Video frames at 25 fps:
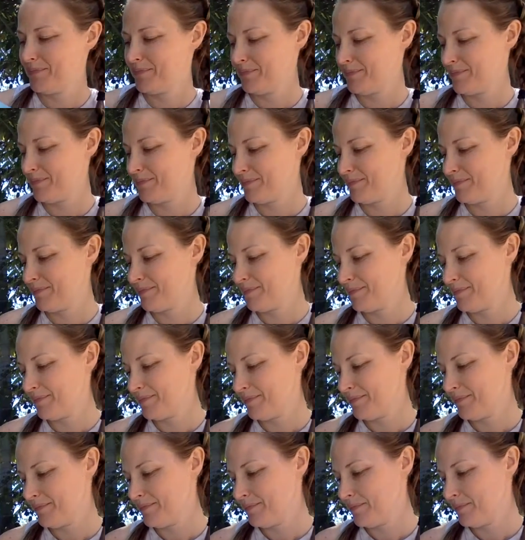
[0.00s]

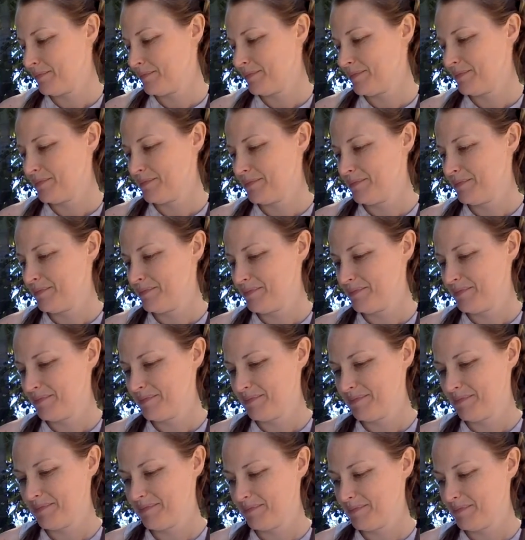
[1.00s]

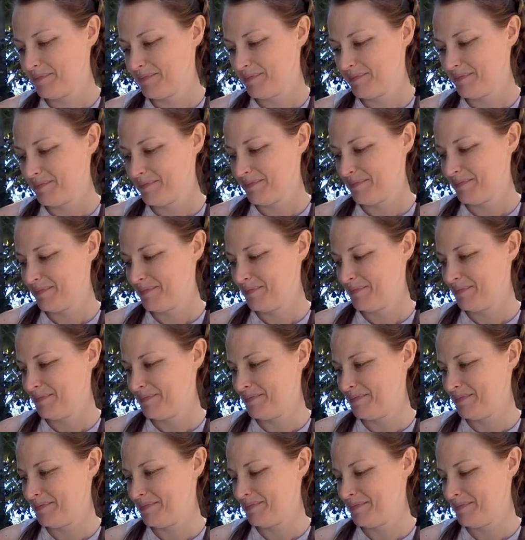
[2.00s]

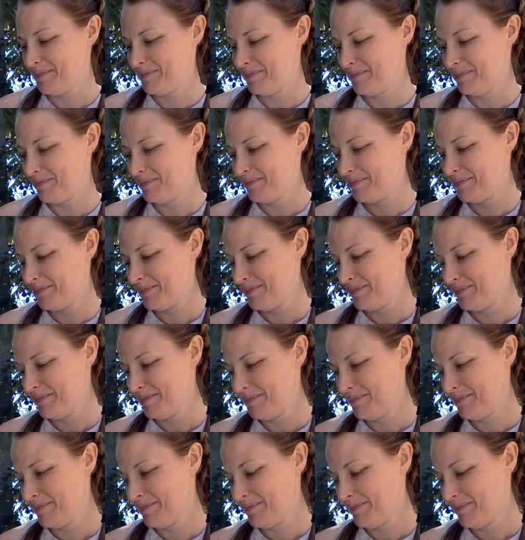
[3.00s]

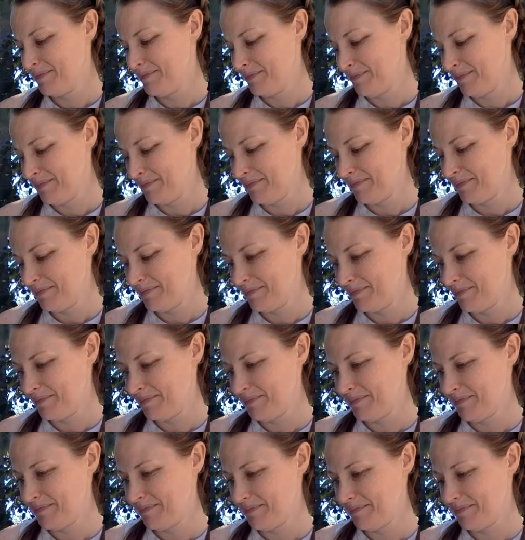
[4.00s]

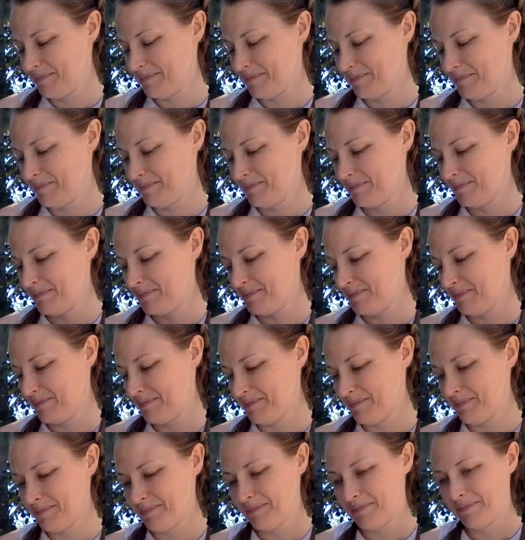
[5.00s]
No one is speaking in this clip.